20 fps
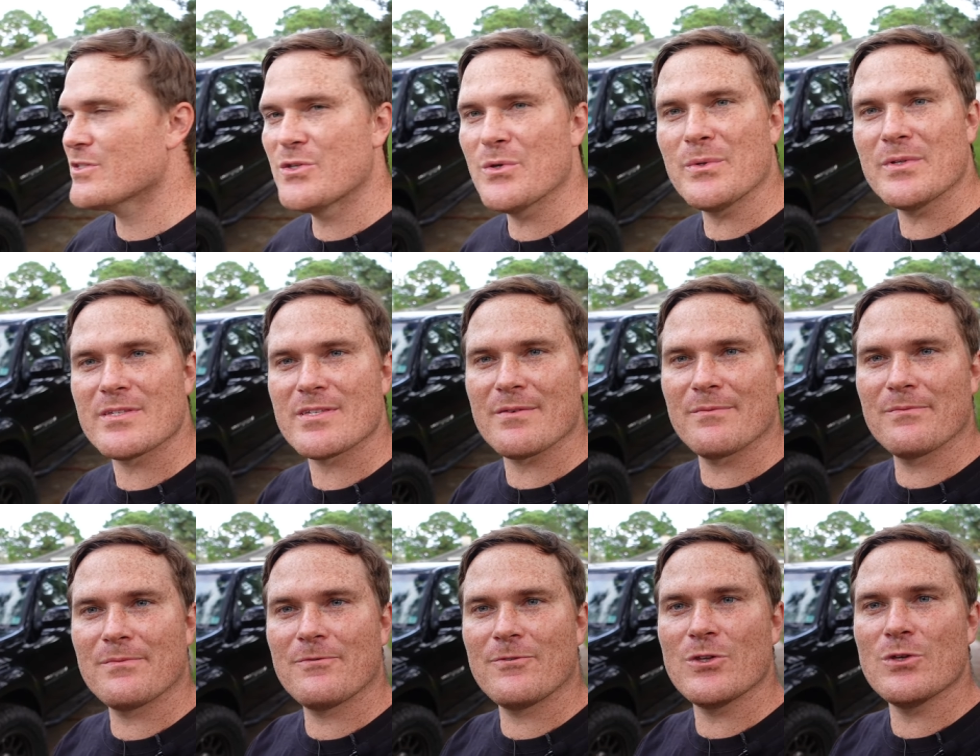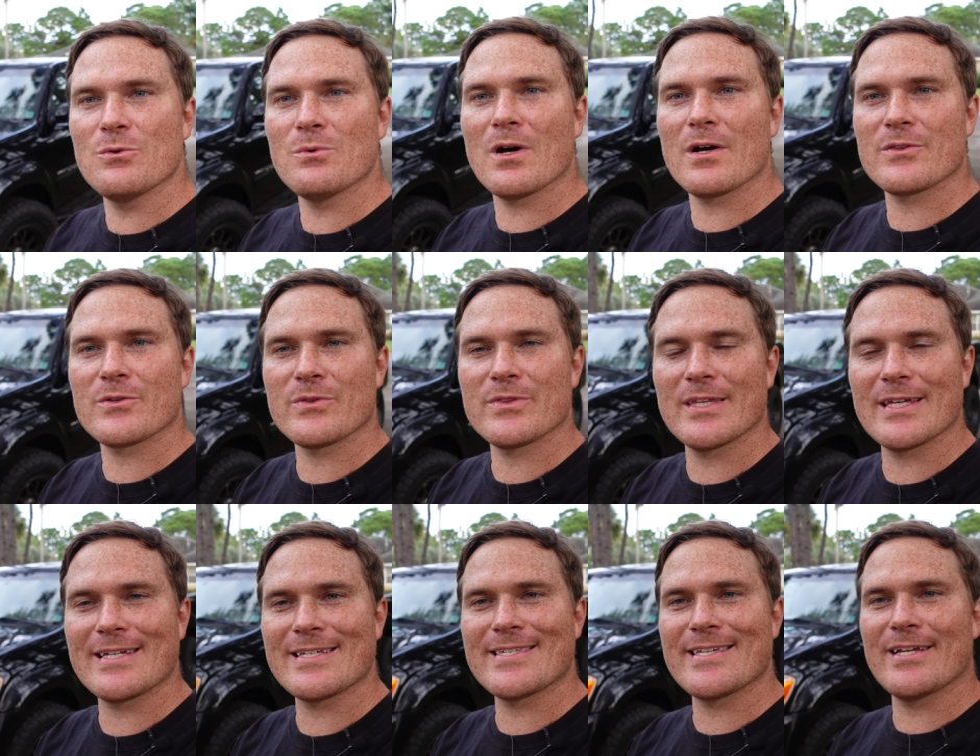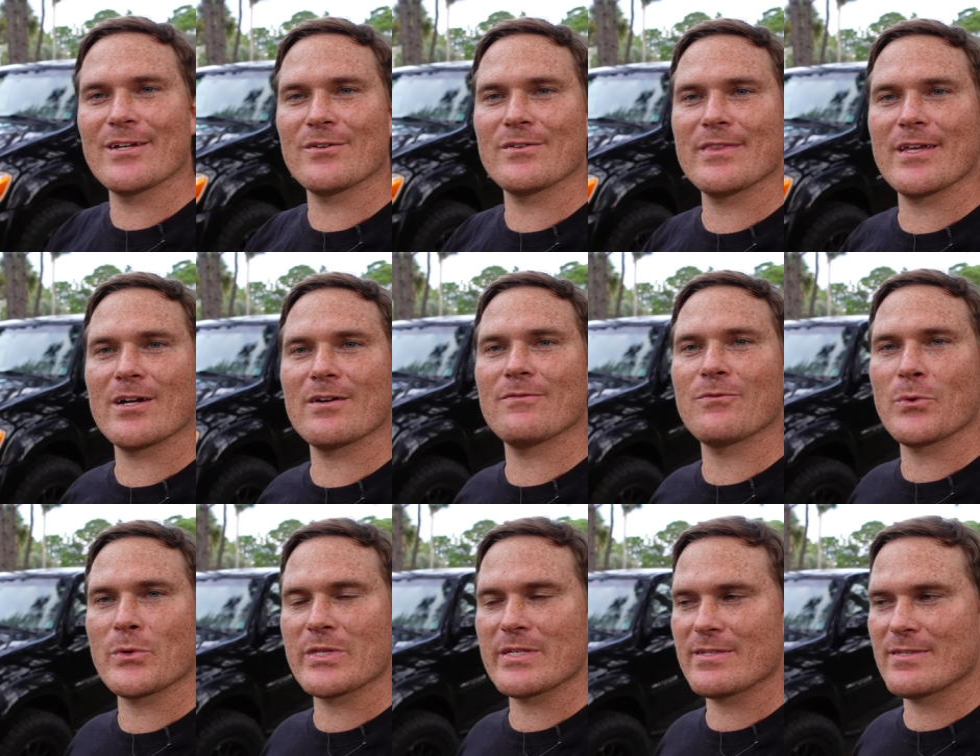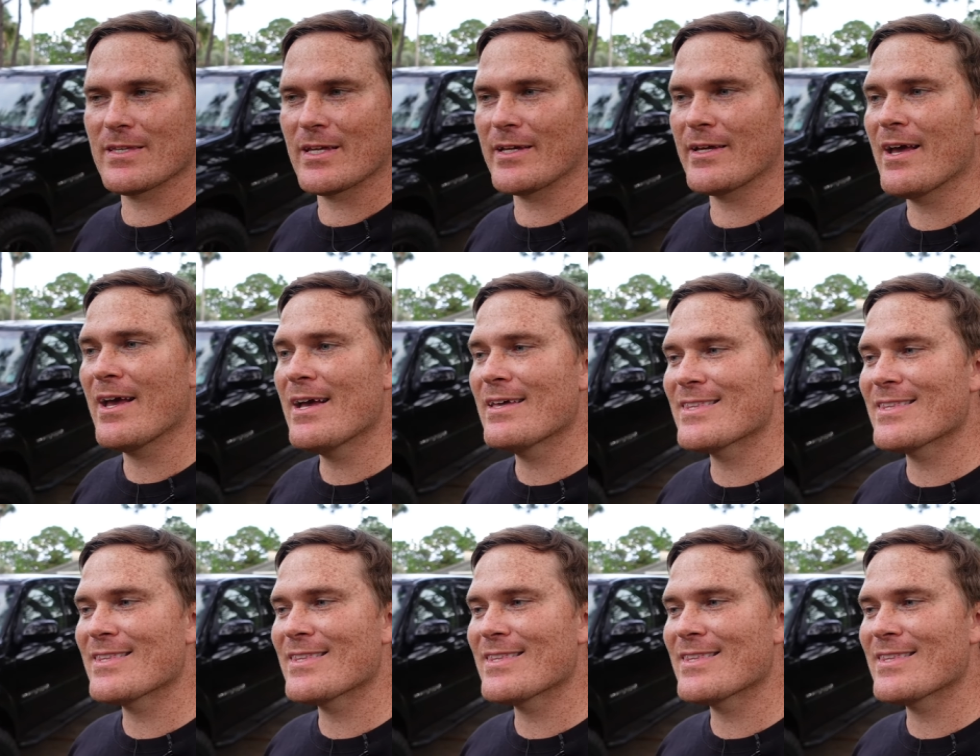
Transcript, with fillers: doing some few other things here and there for this thing.